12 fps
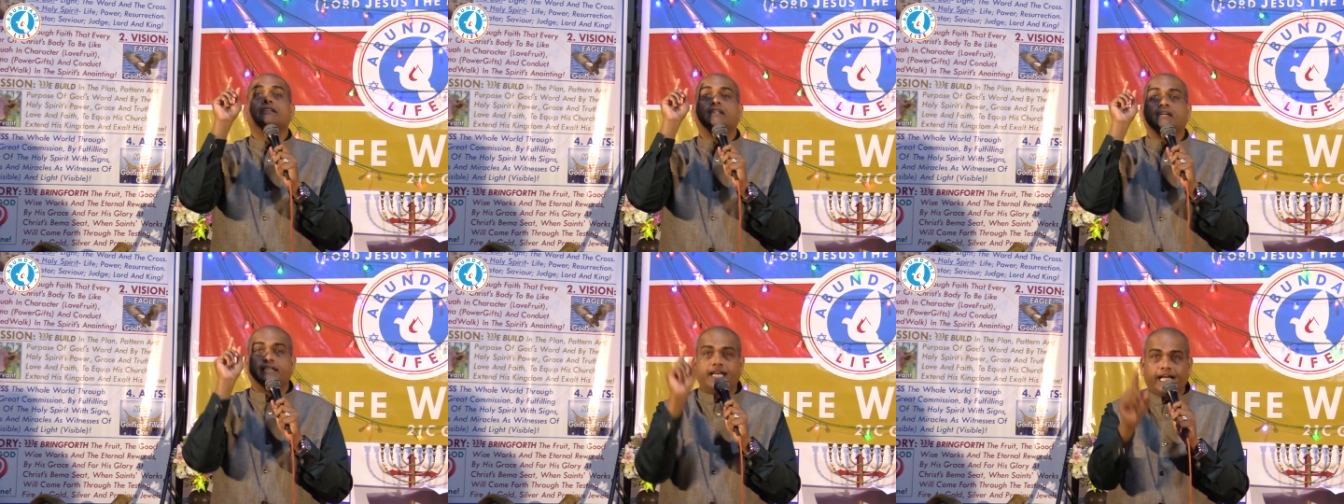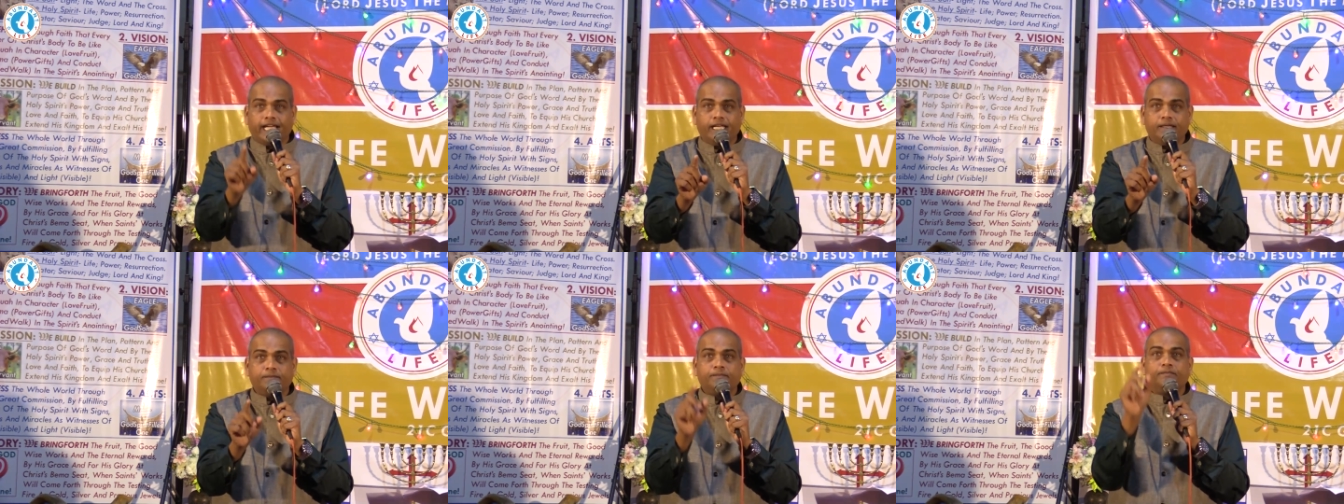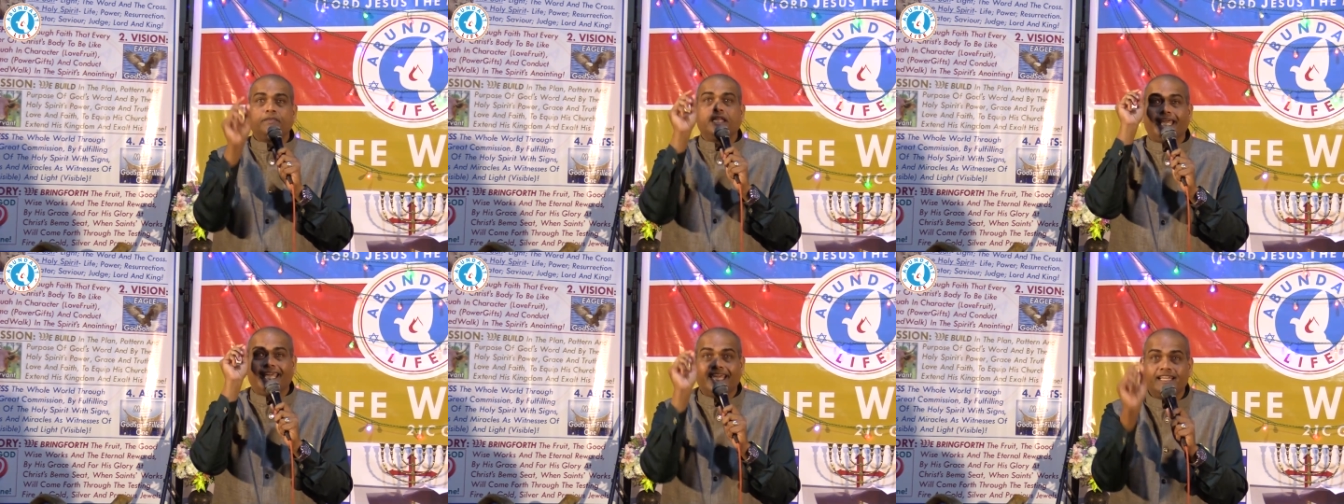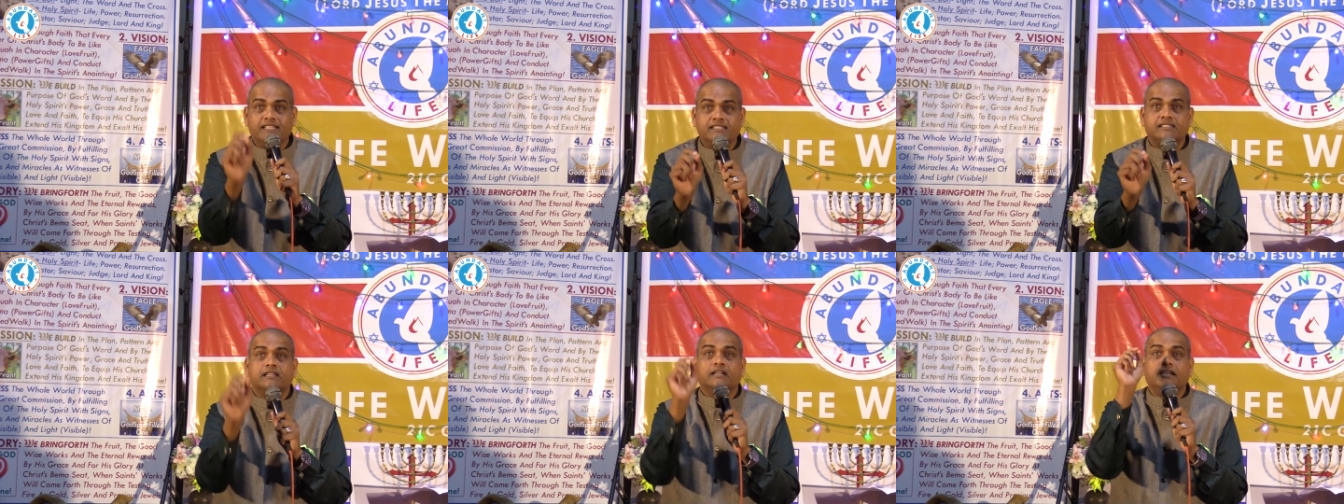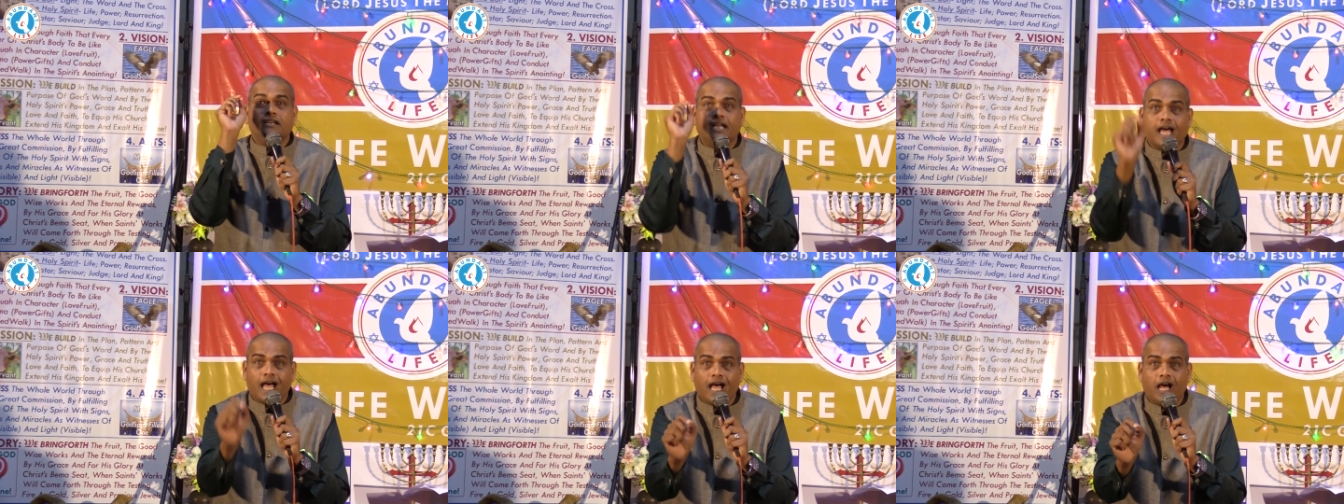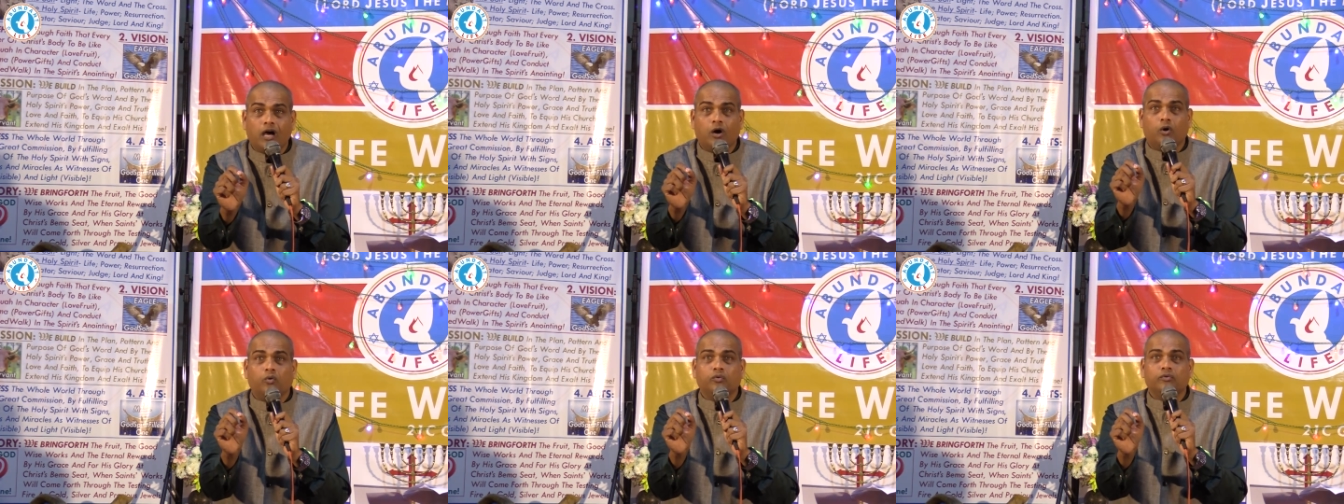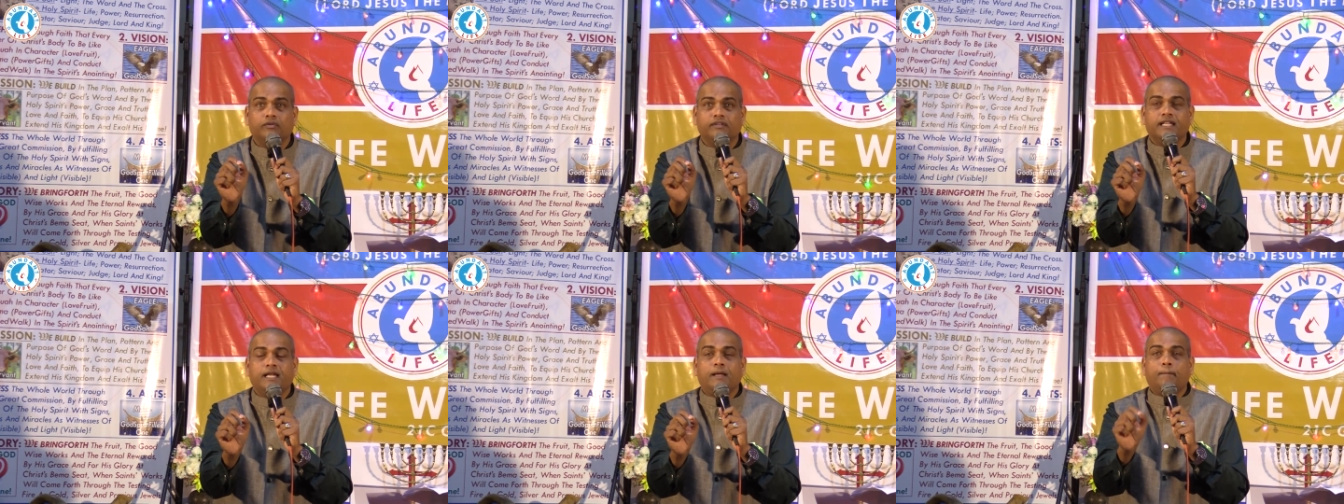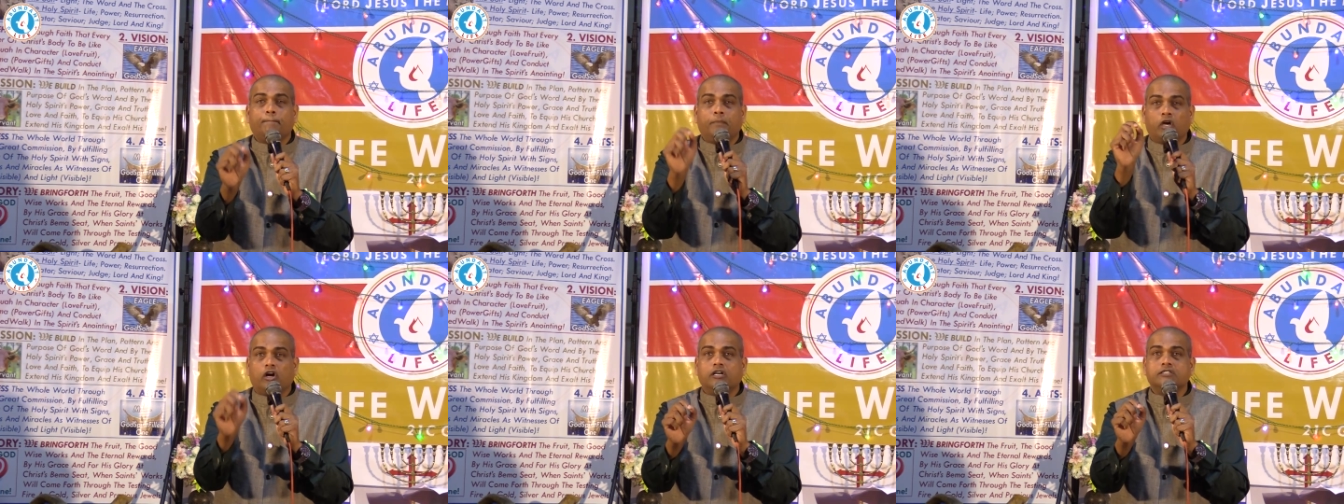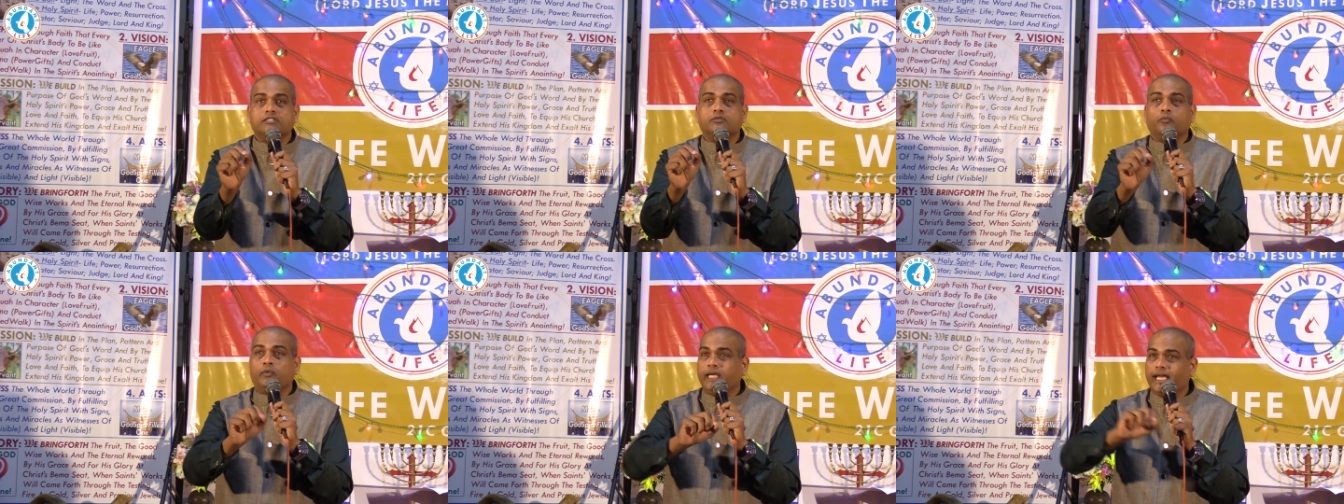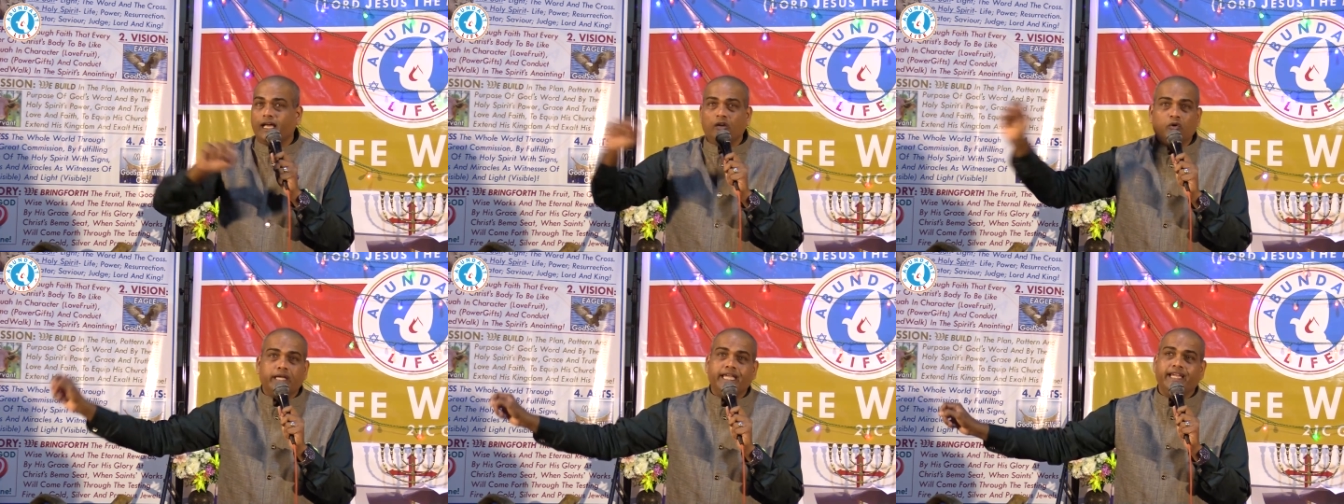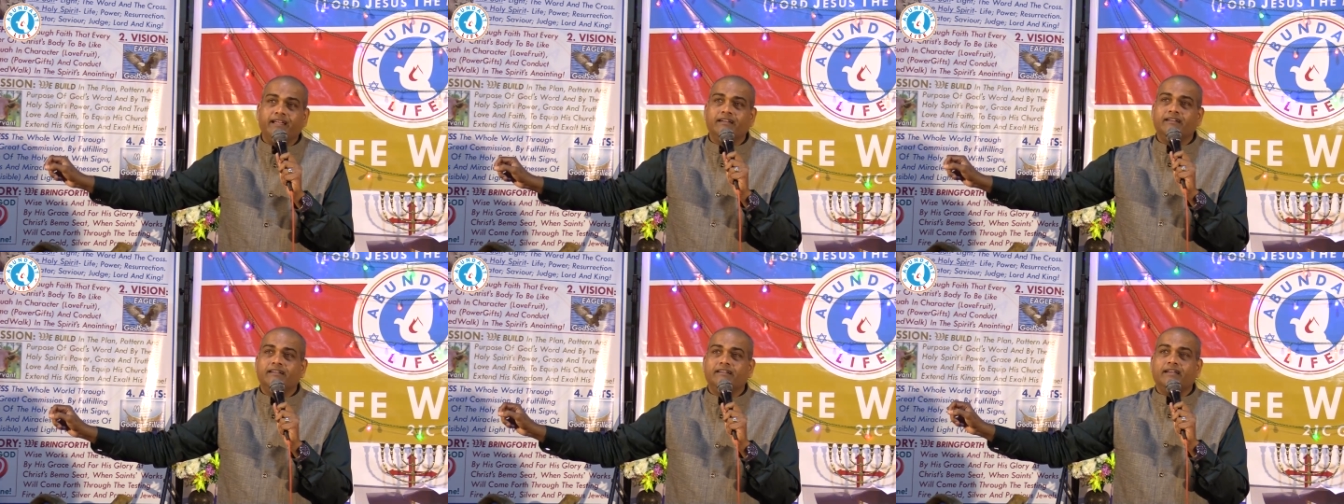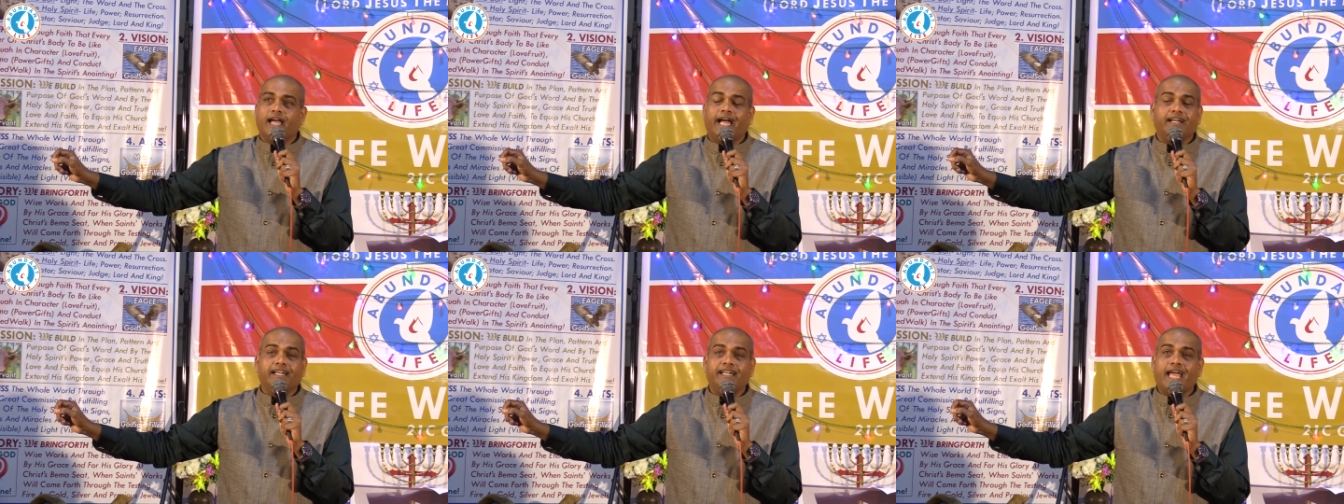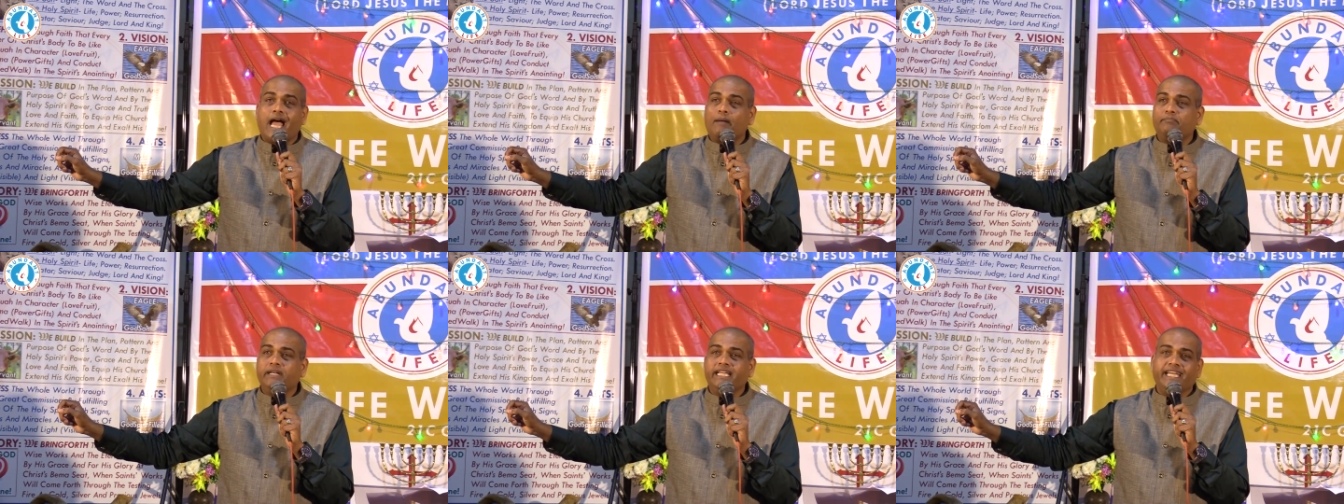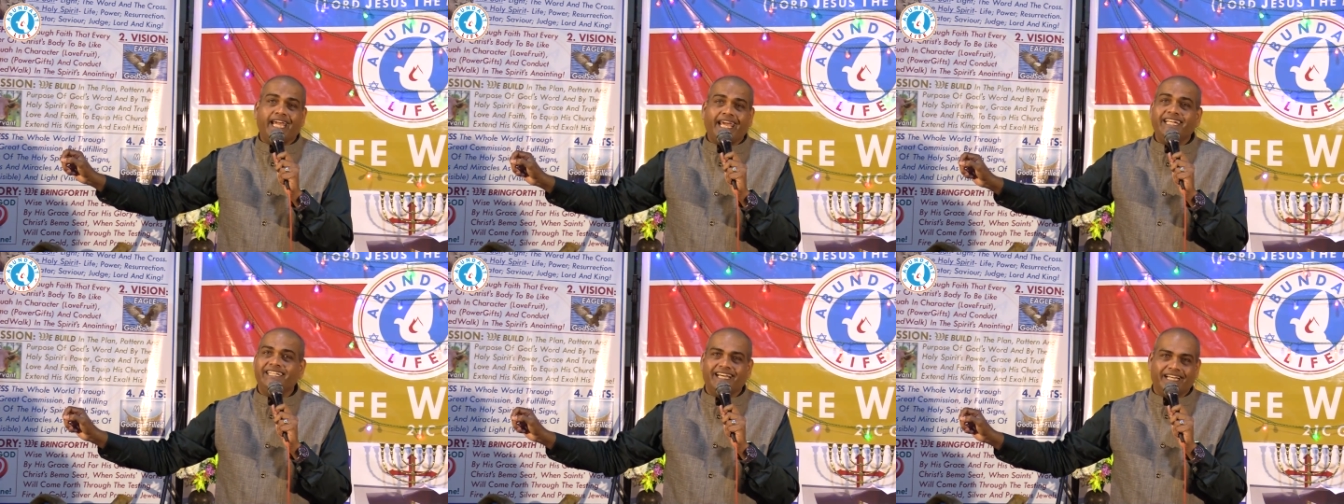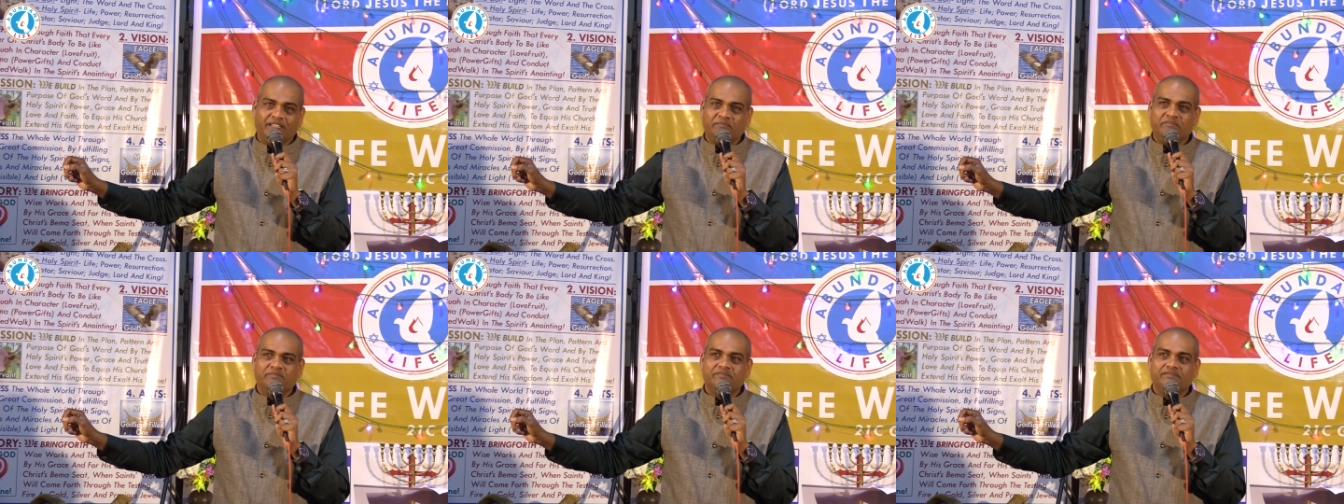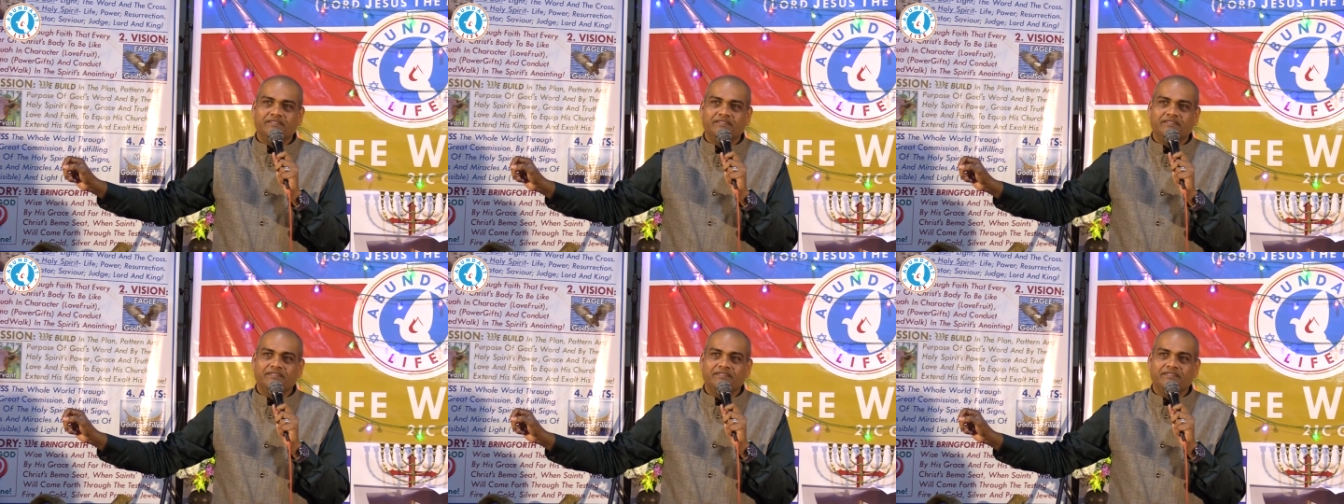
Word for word: the time is now because we are looking at it happening anytime.